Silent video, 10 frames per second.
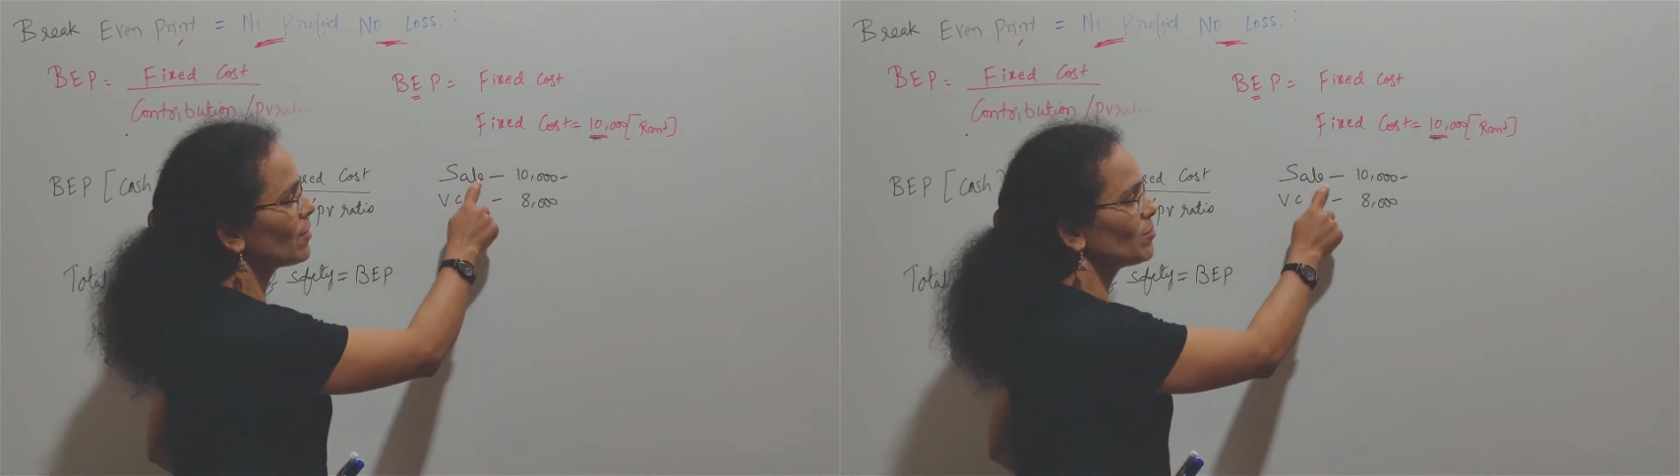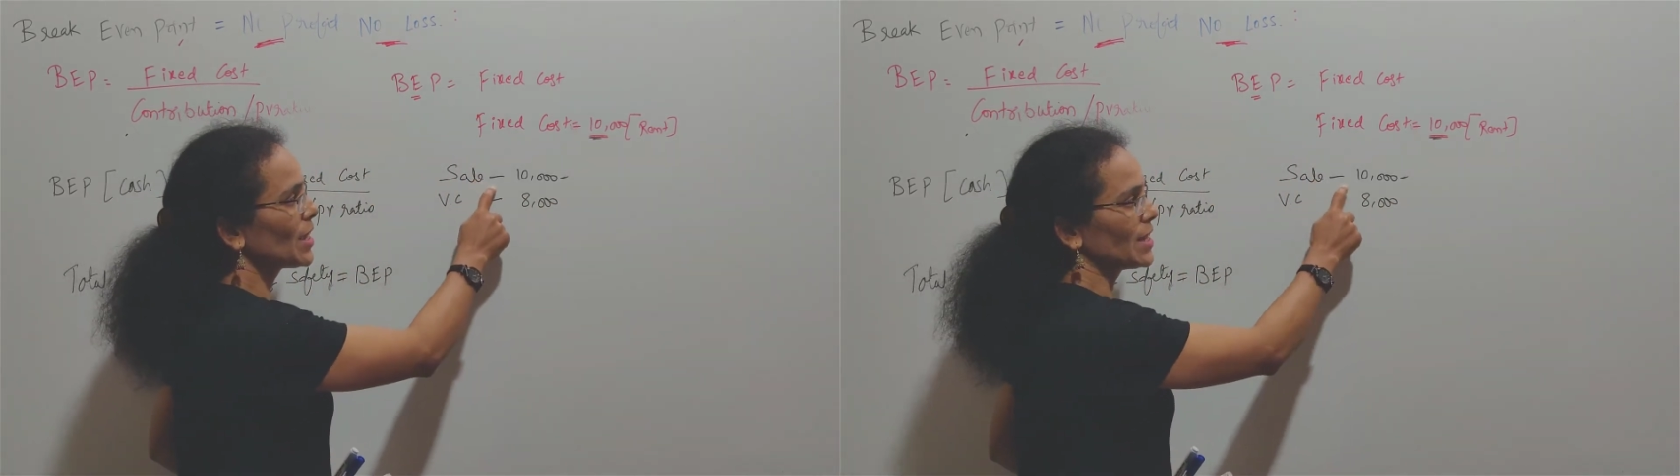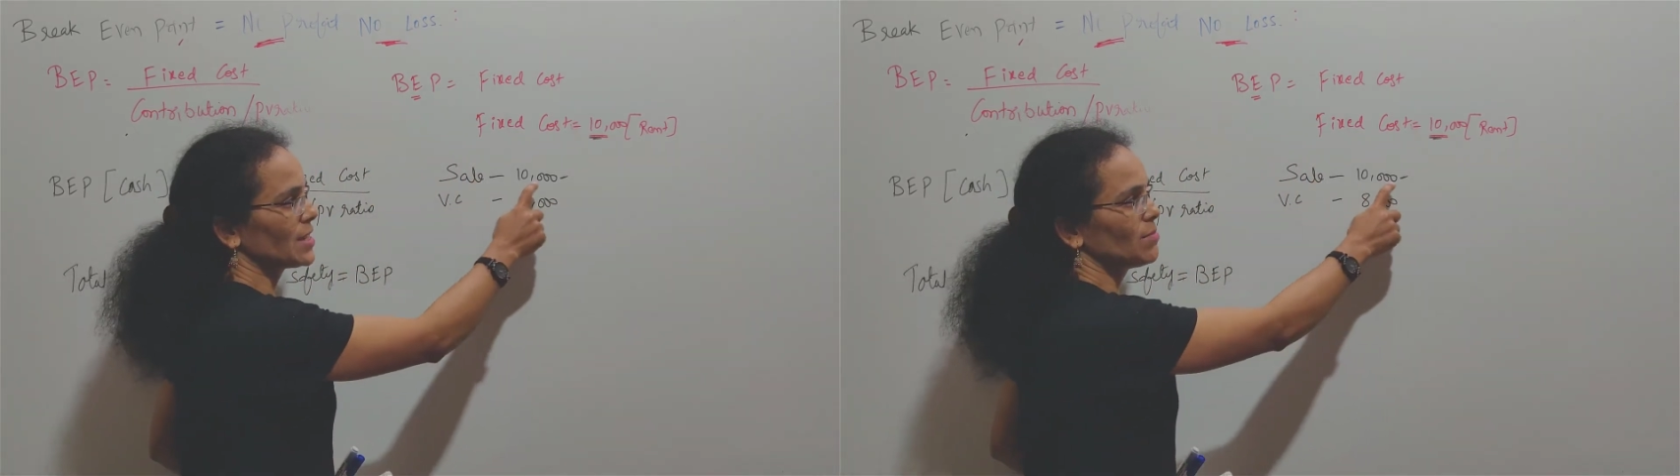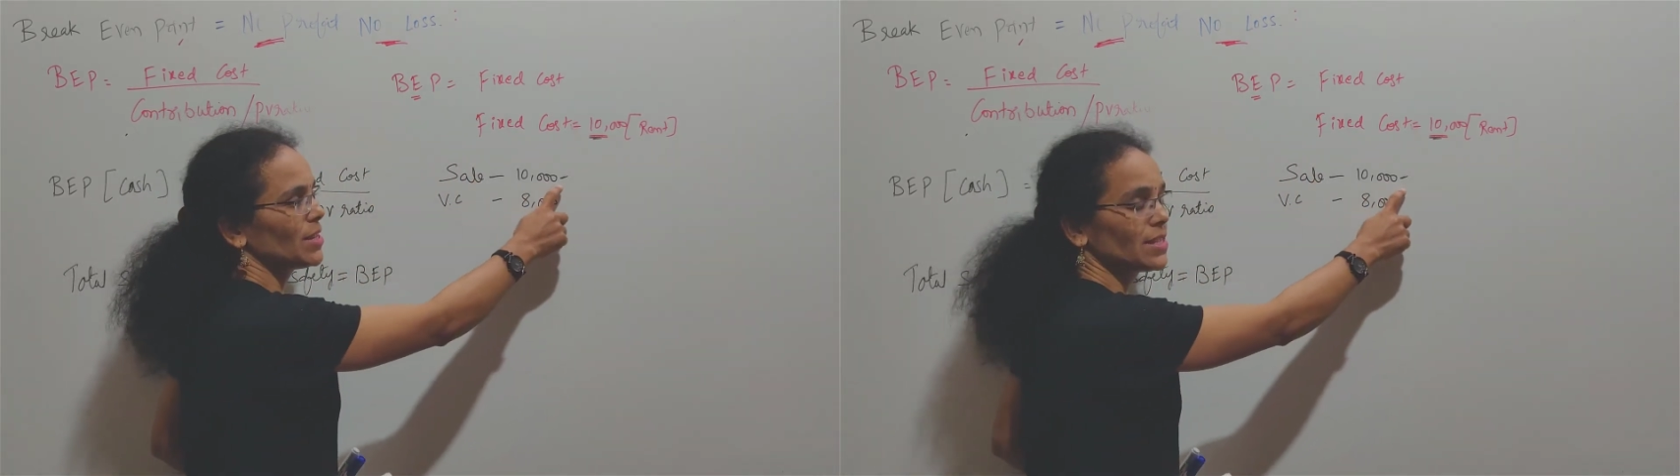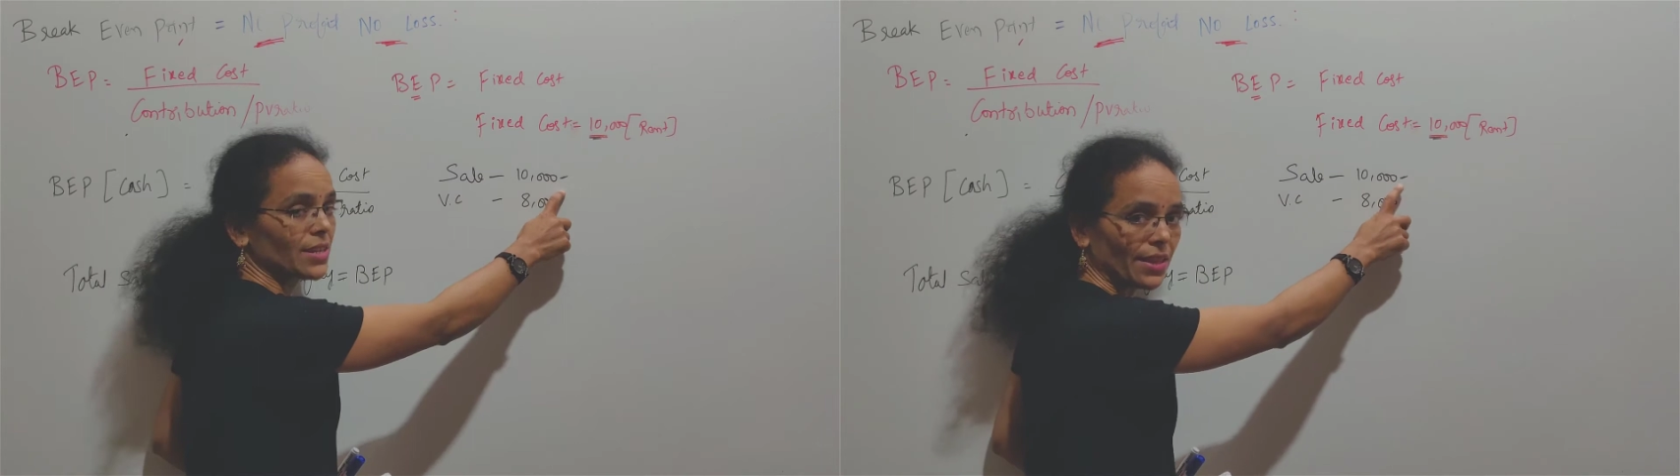from the customer
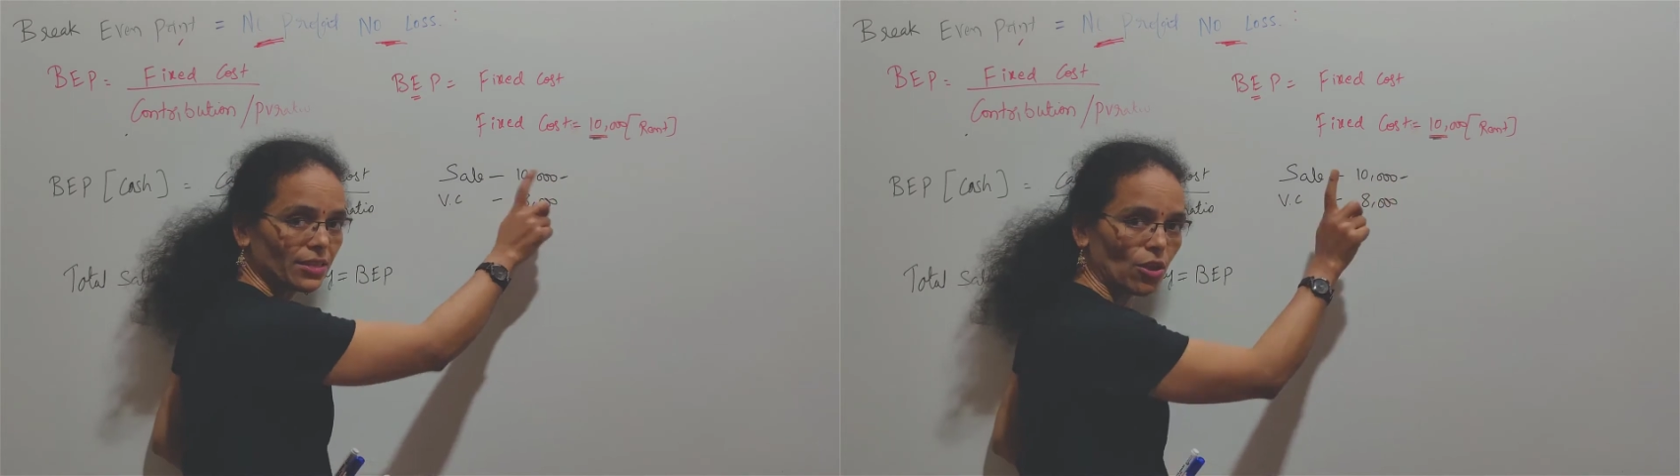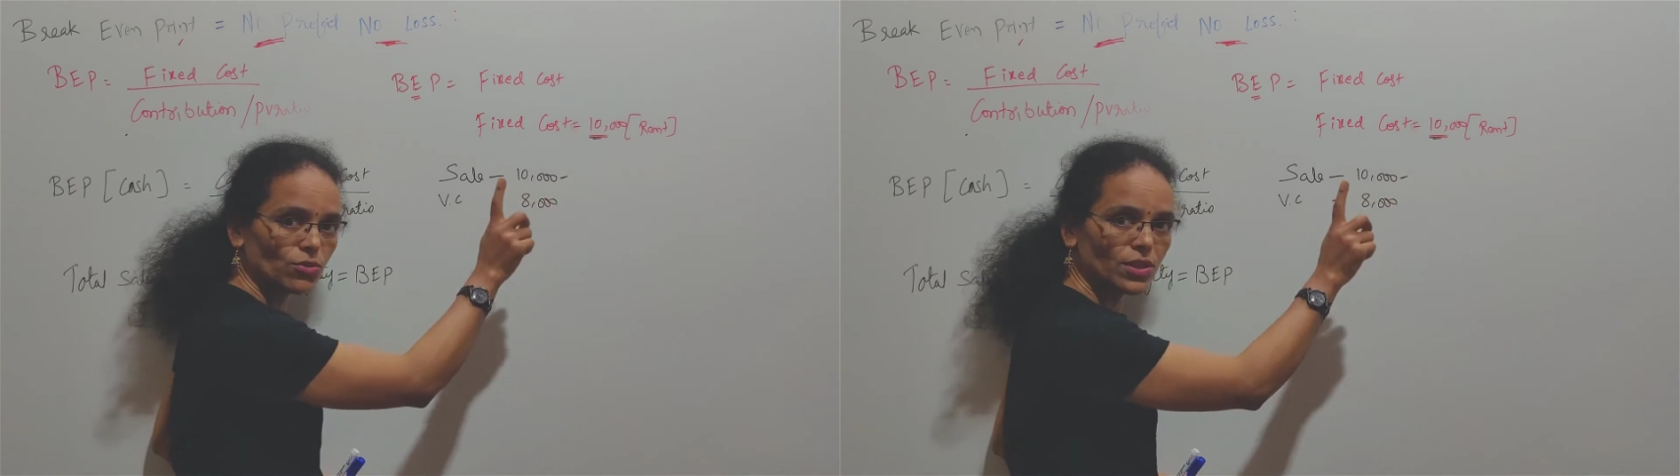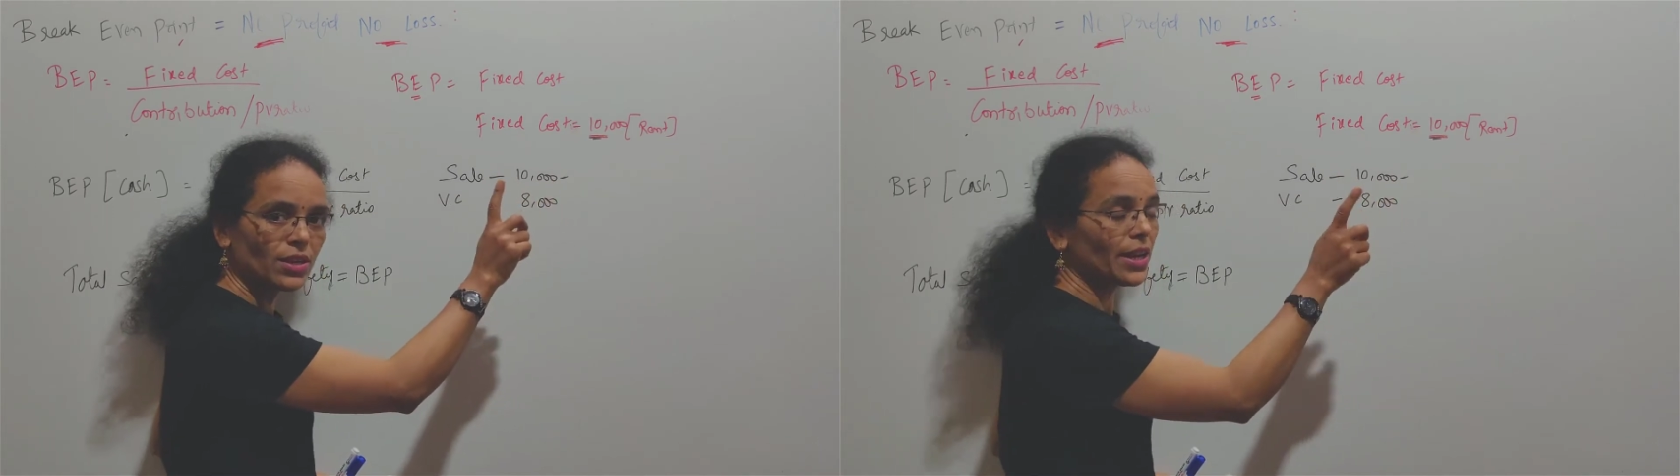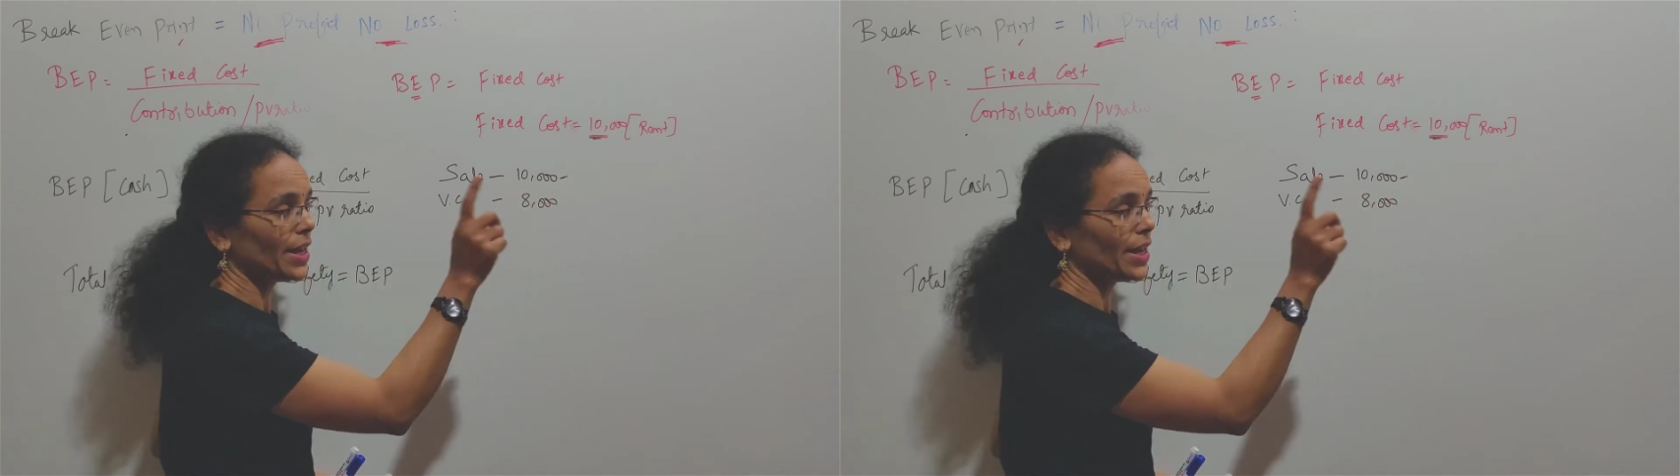is 10,000.